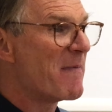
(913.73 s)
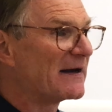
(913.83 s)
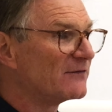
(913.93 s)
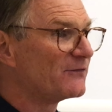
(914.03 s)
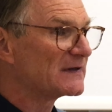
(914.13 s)

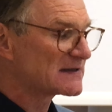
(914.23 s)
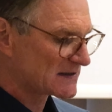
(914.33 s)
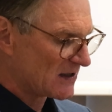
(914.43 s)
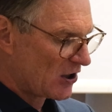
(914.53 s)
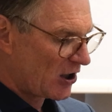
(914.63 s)

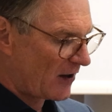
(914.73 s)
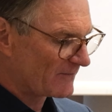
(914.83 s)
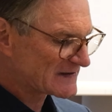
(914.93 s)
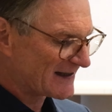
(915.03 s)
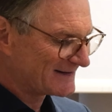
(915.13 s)
benefits
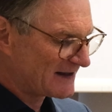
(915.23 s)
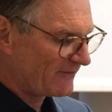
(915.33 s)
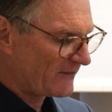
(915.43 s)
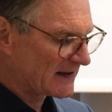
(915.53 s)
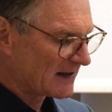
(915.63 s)
of
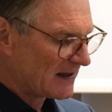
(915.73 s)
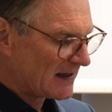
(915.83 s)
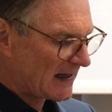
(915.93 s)
scientific